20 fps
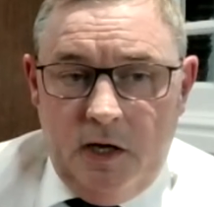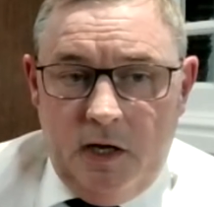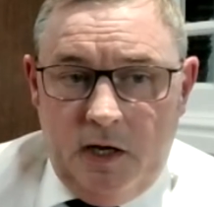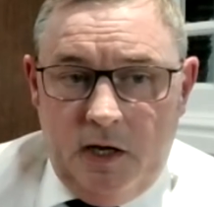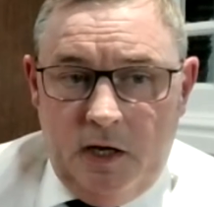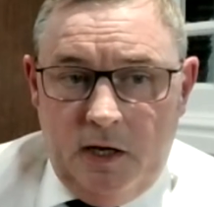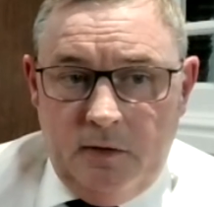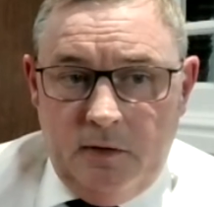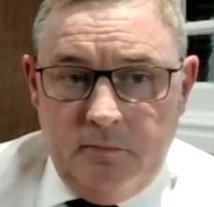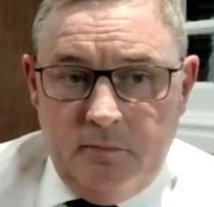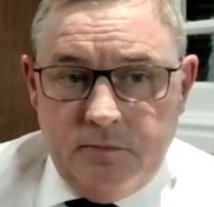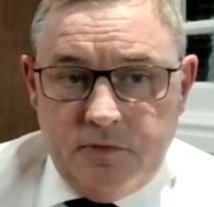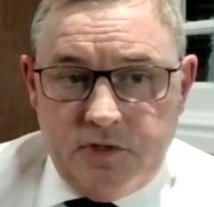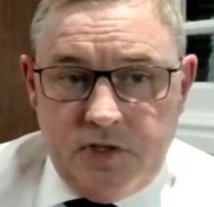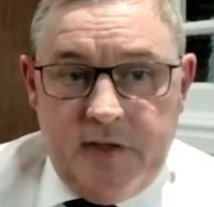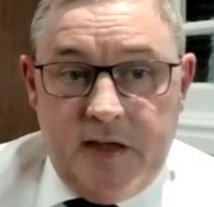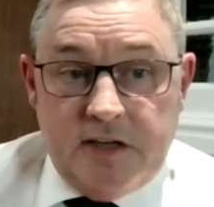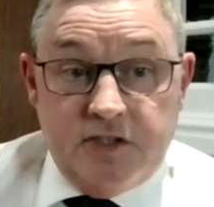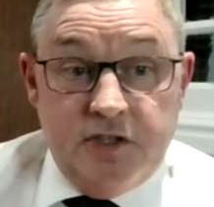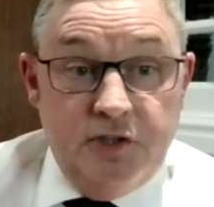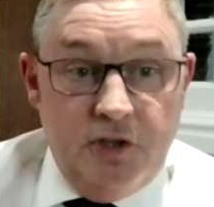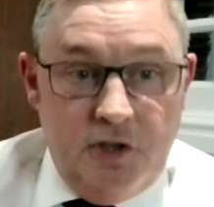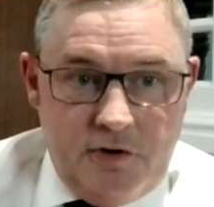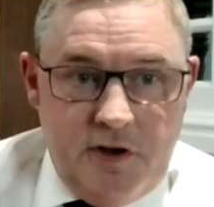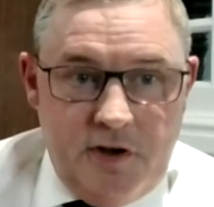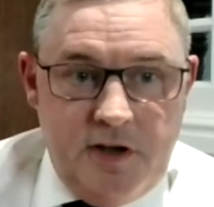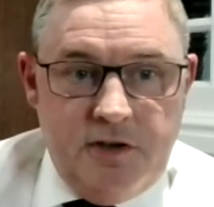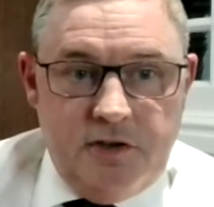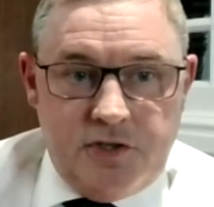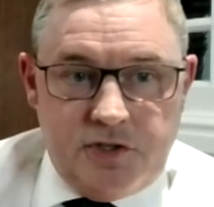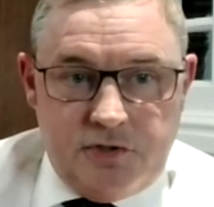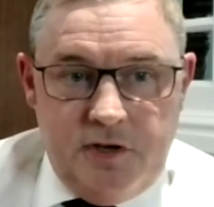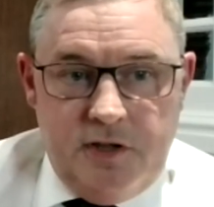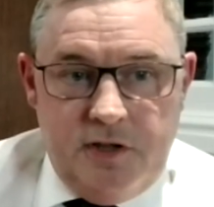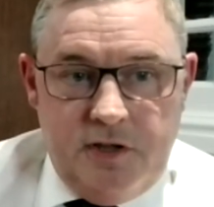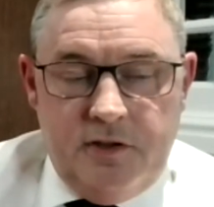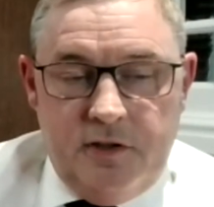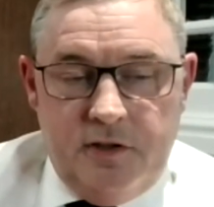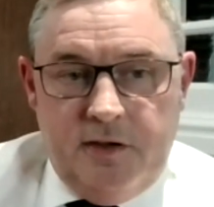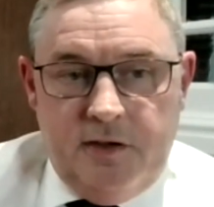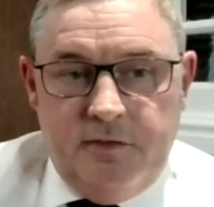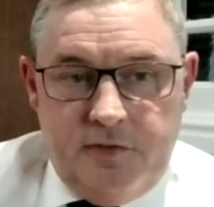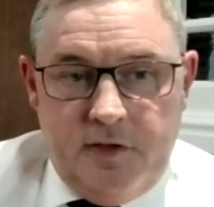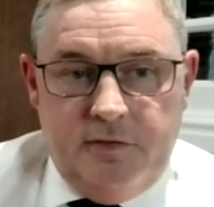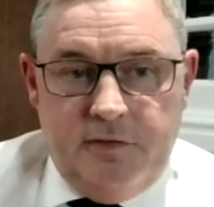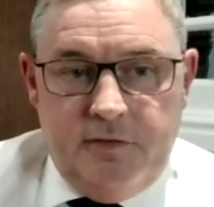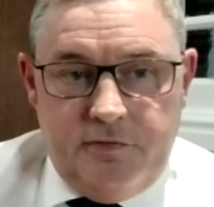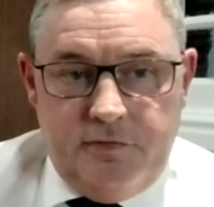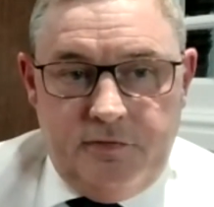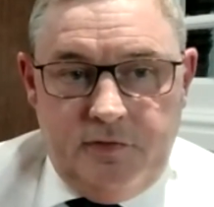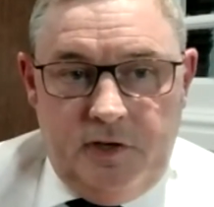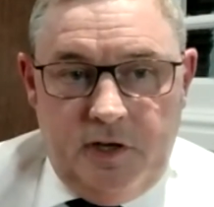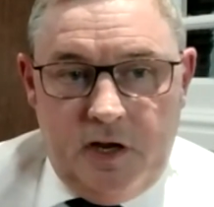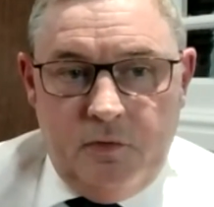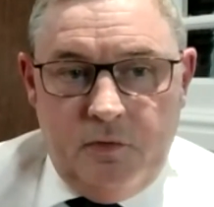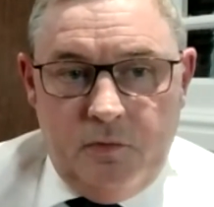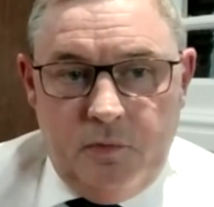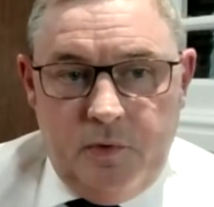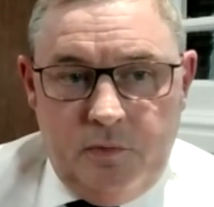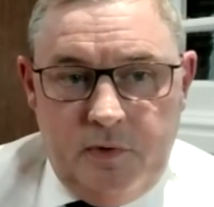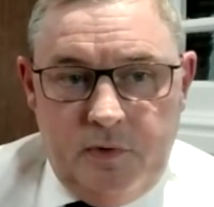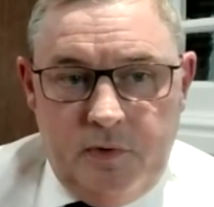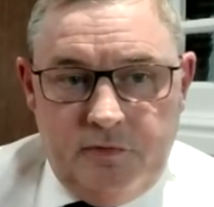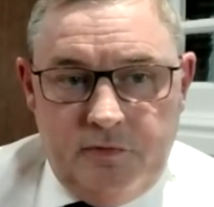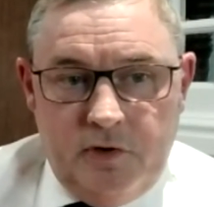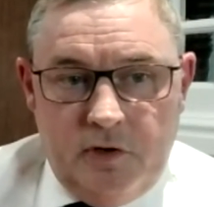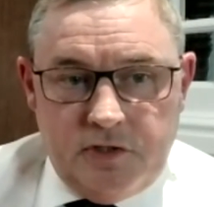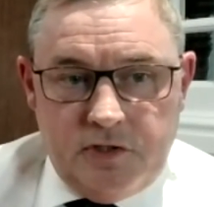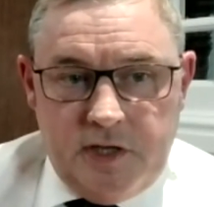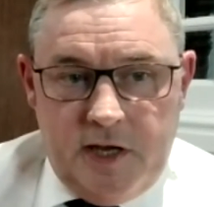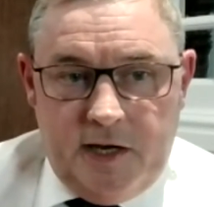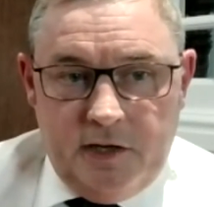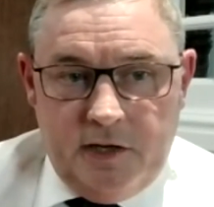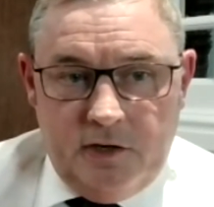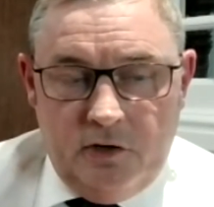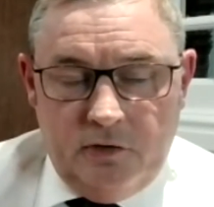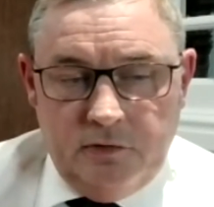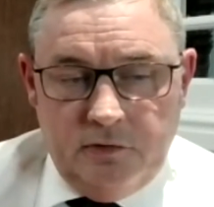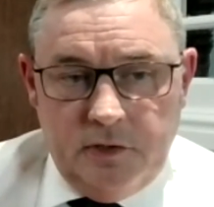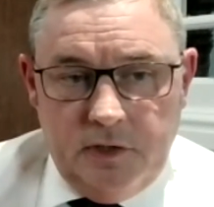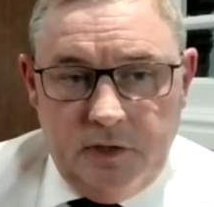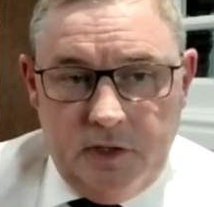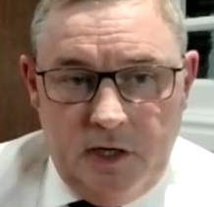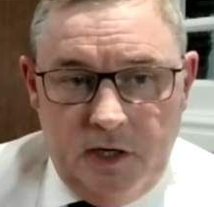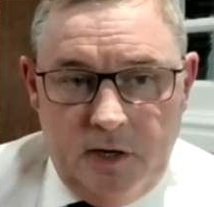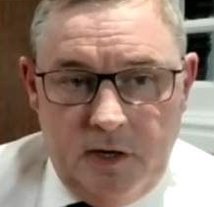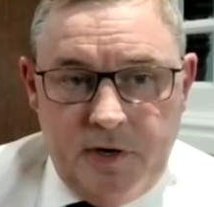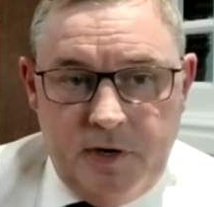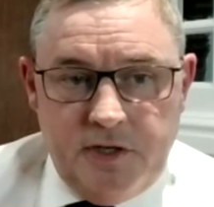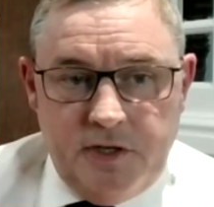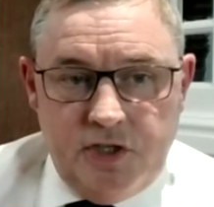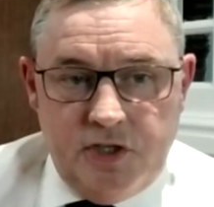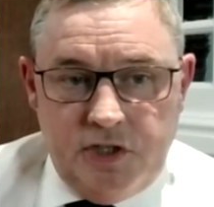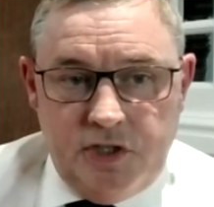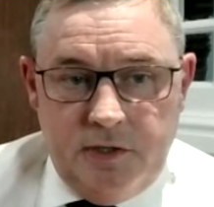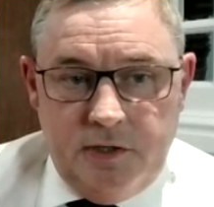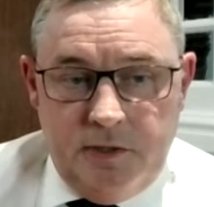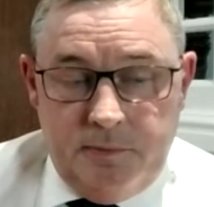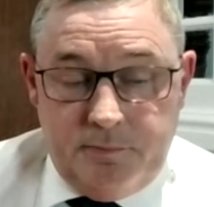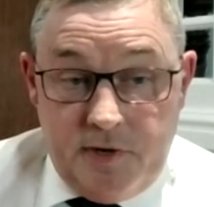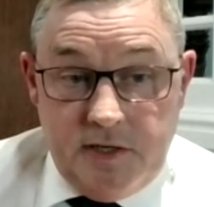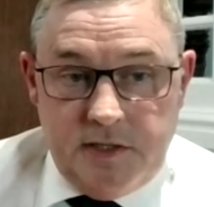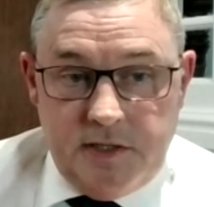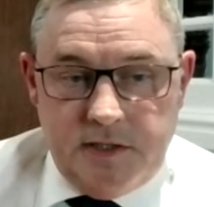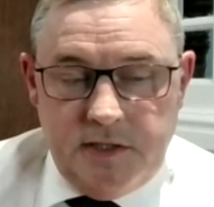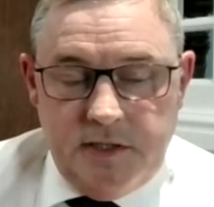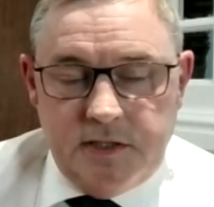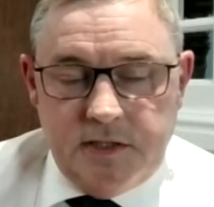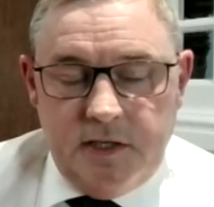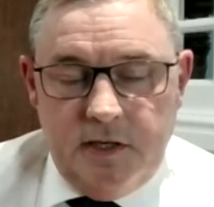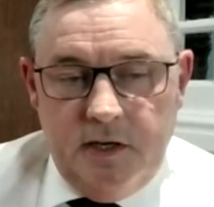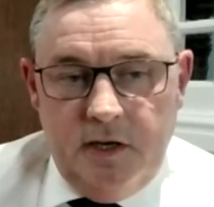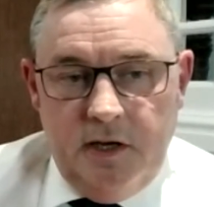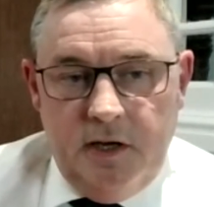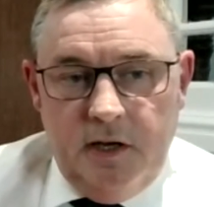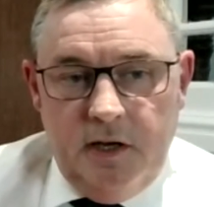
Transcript: So that's another industry that we've not taken on apprentices.